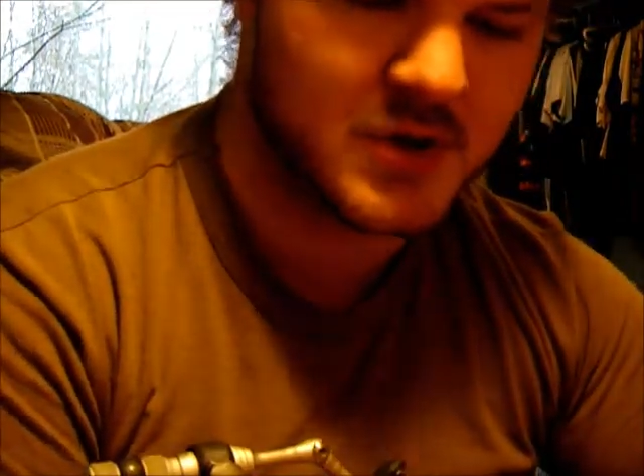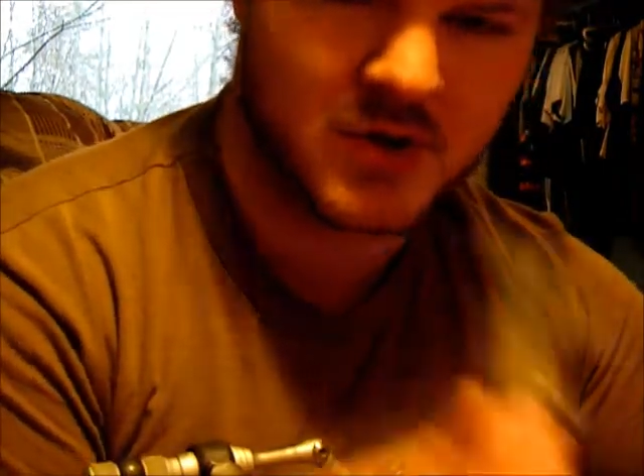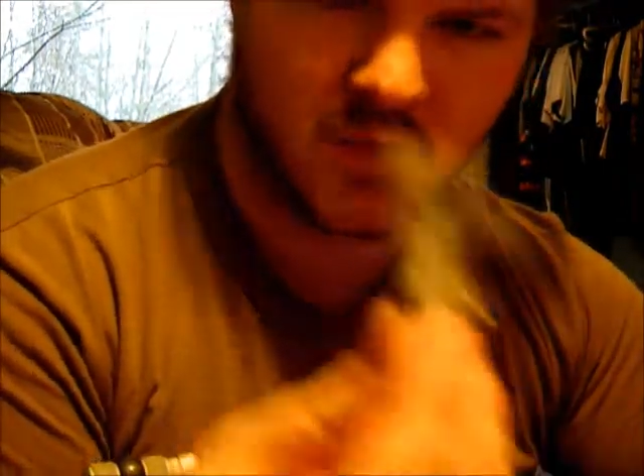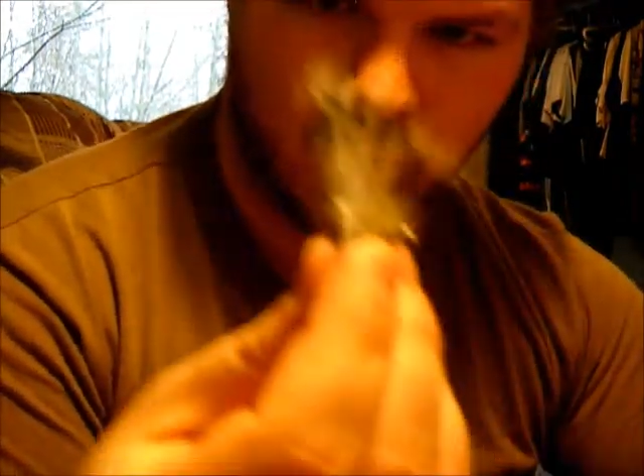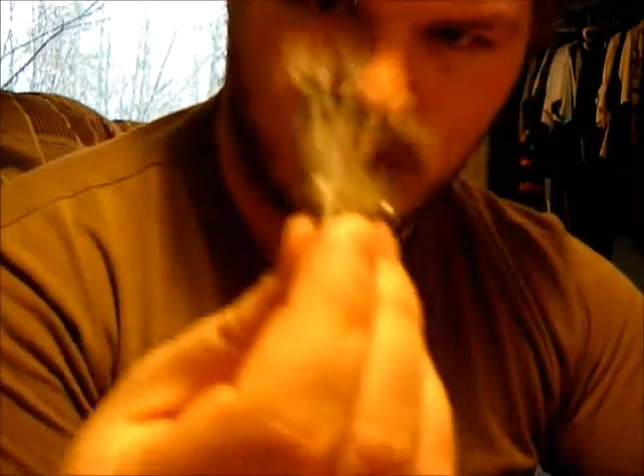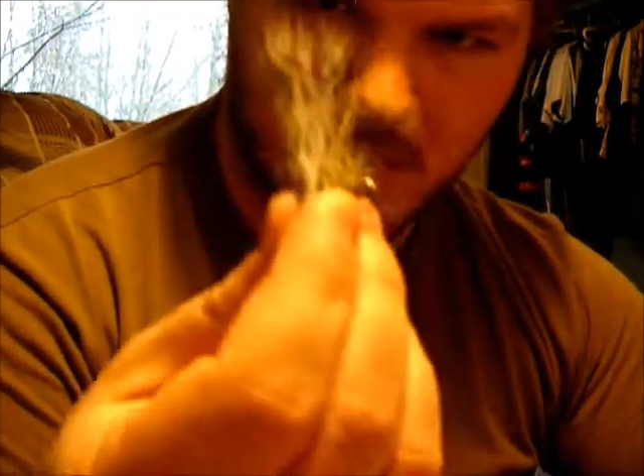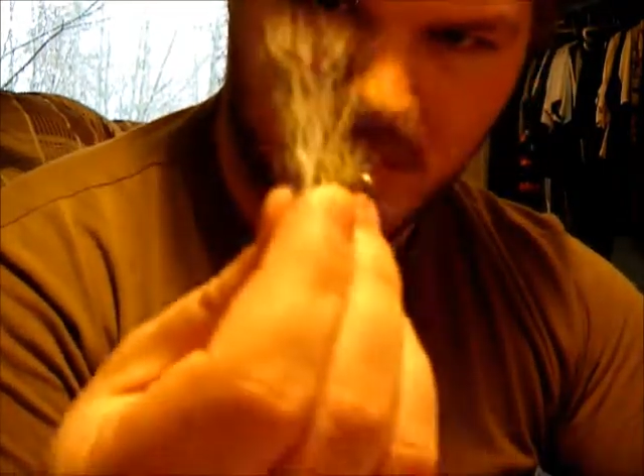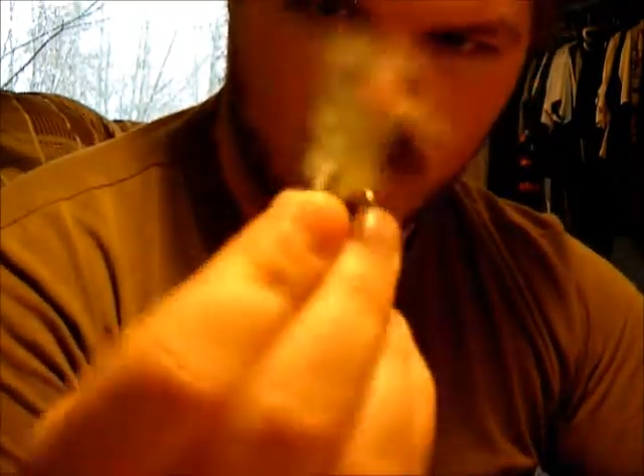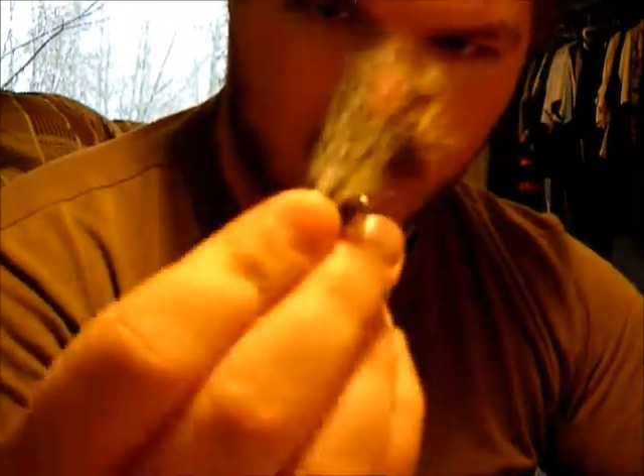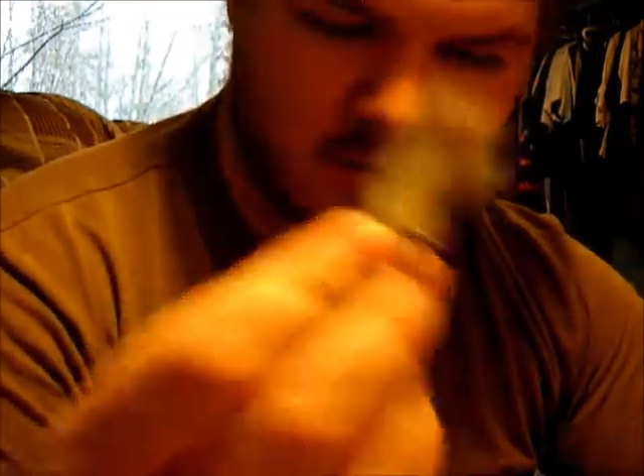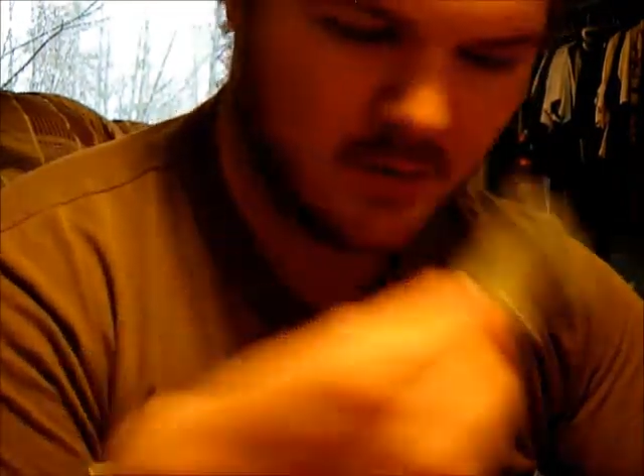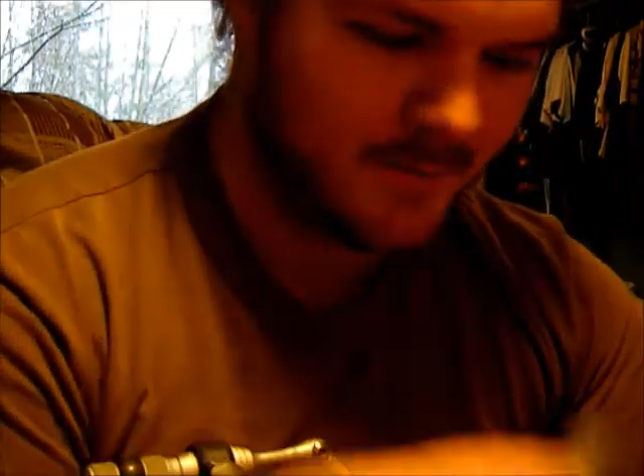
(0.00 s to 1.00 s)

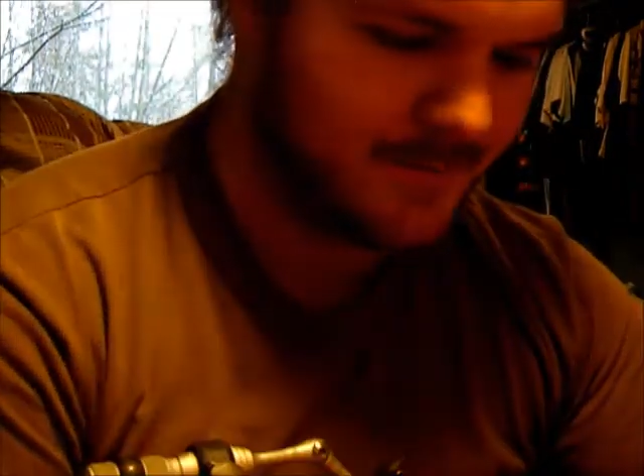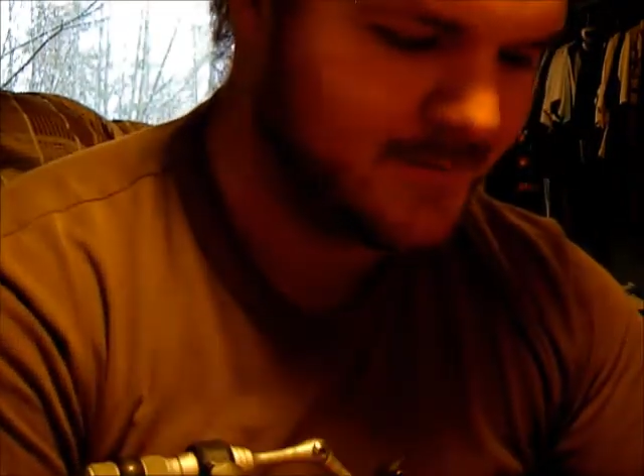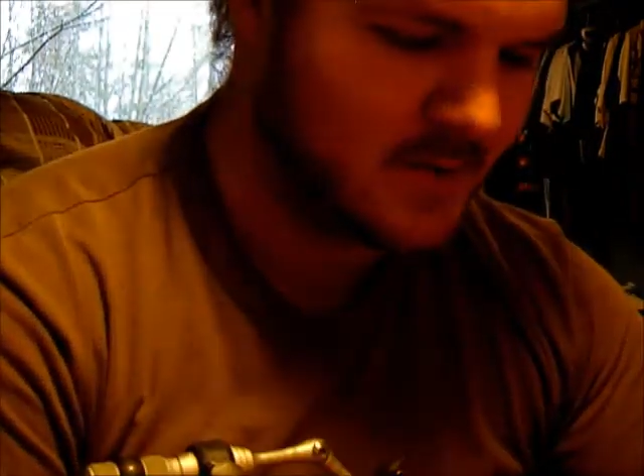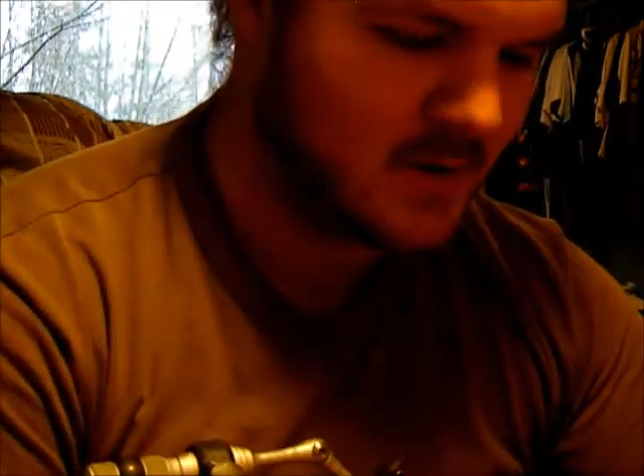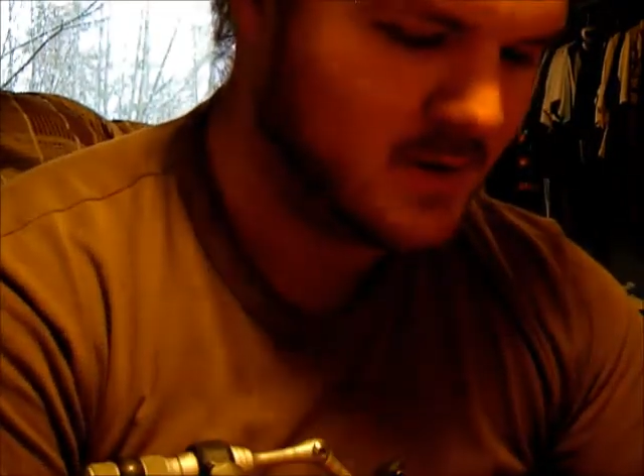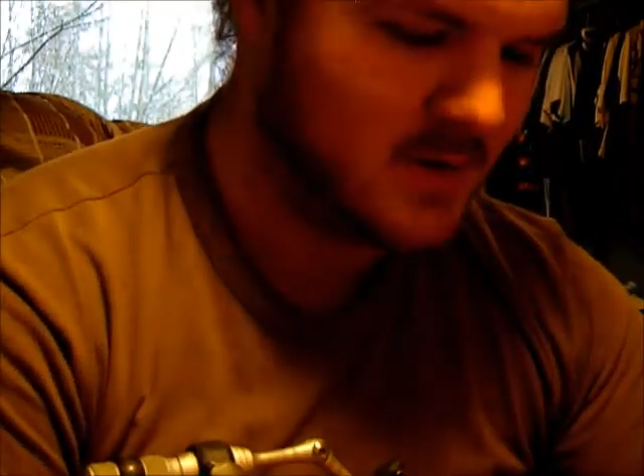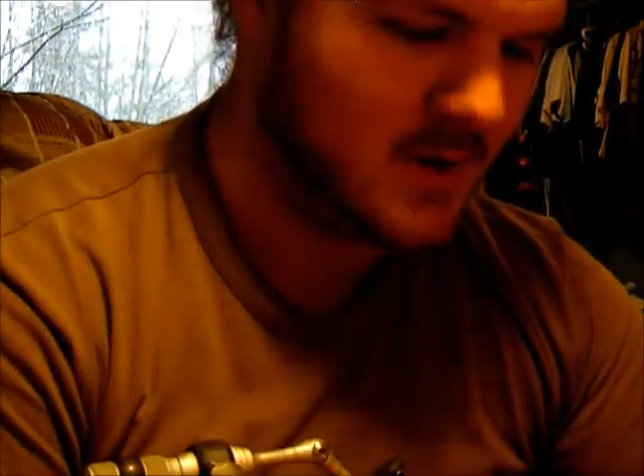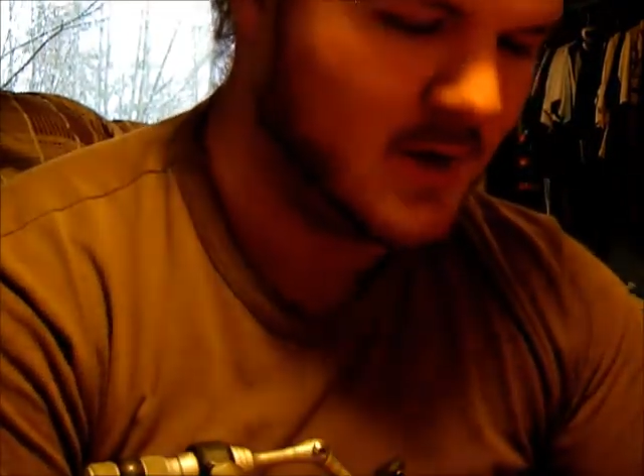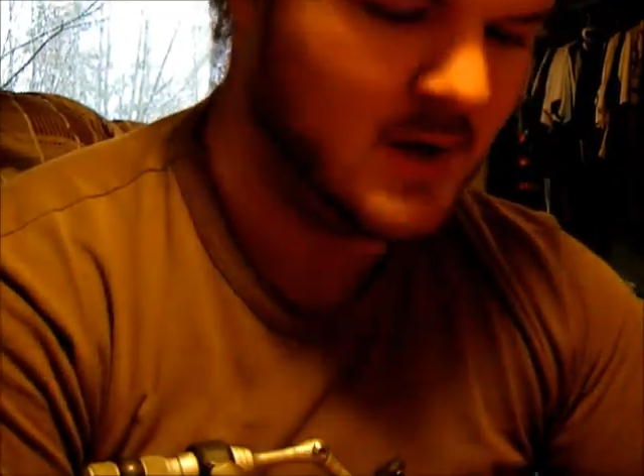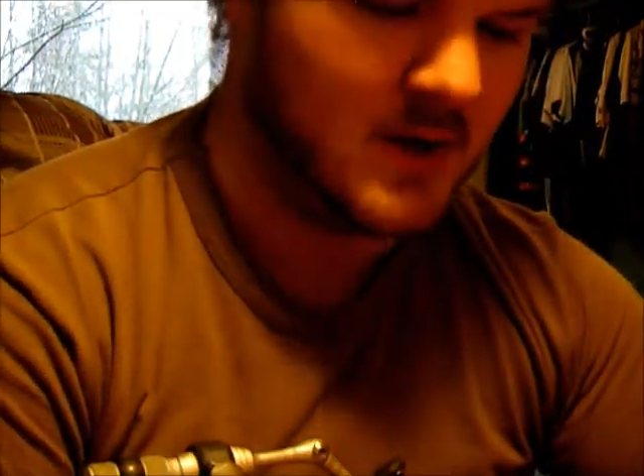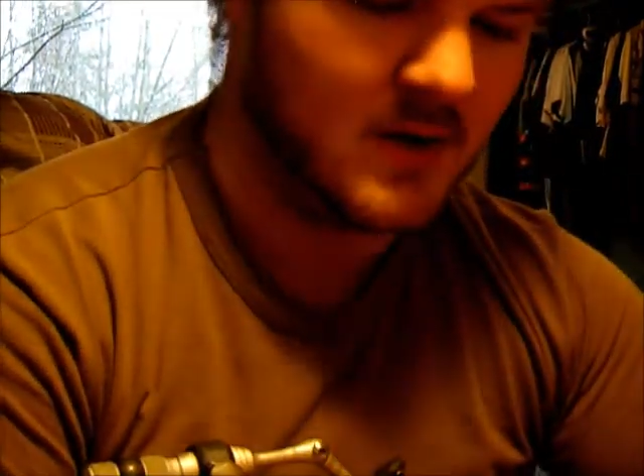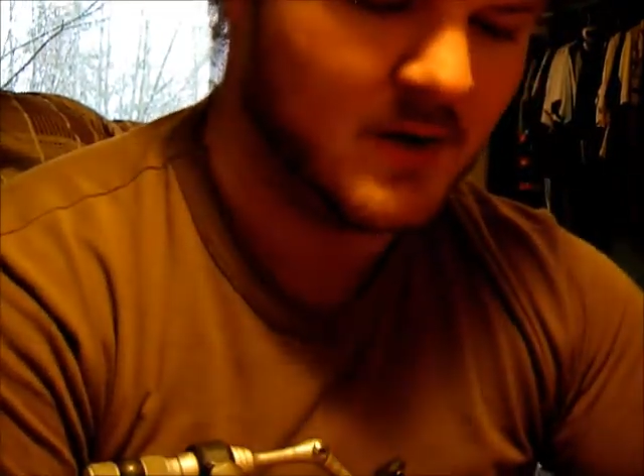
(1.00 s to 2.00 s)
squirrel,
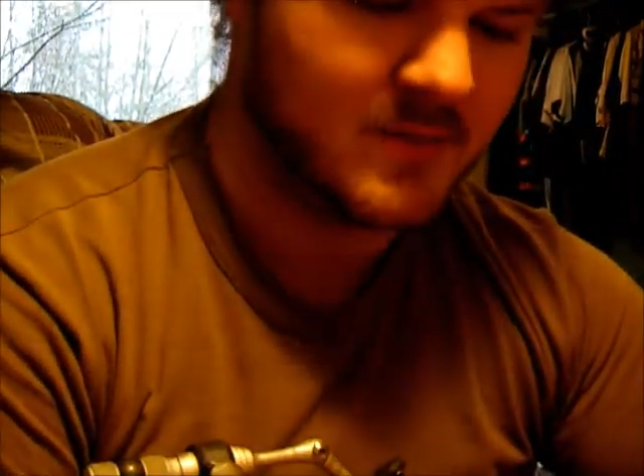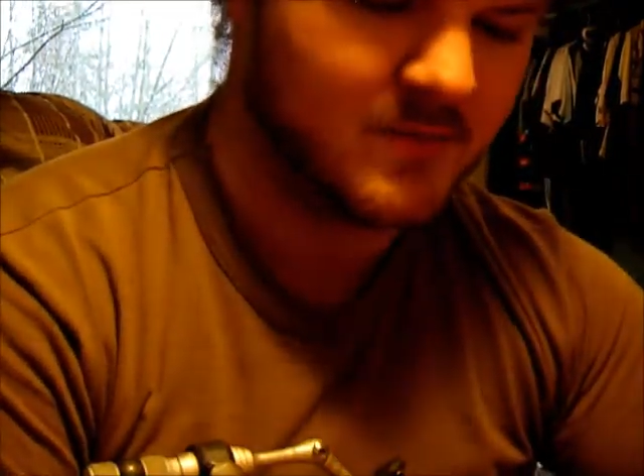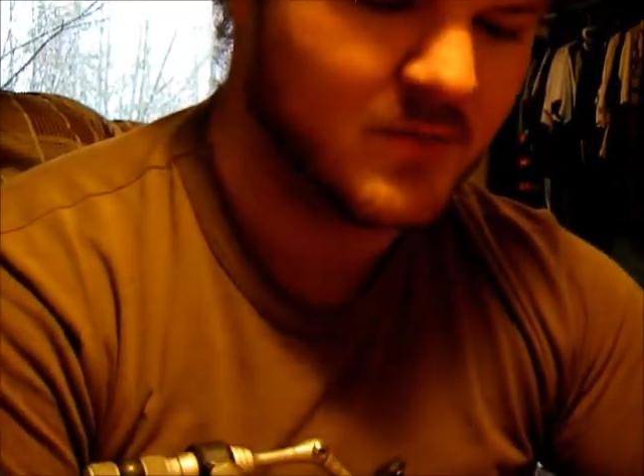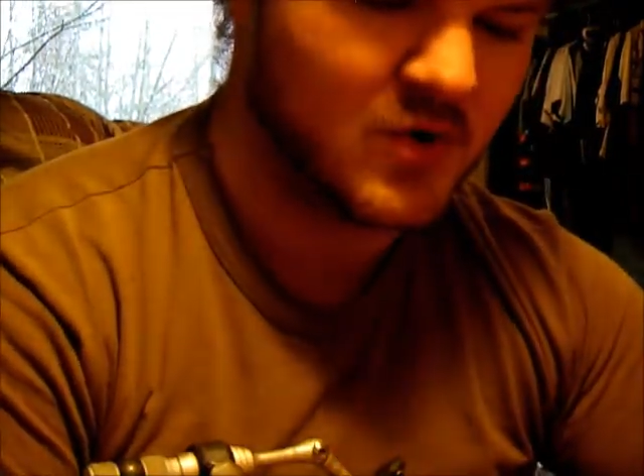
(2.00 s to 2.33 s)
uh,